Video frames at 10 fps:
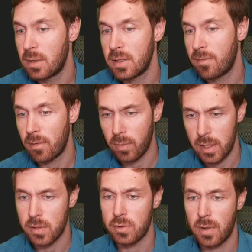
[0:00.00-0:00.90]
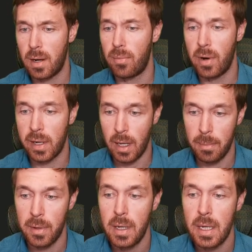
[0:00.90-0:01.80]
There are different ways to try to break
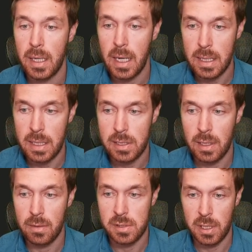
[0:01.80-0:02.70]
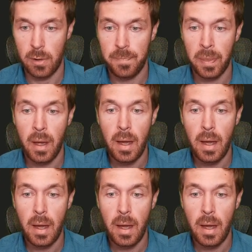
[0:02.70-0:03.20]
up kidney stones though.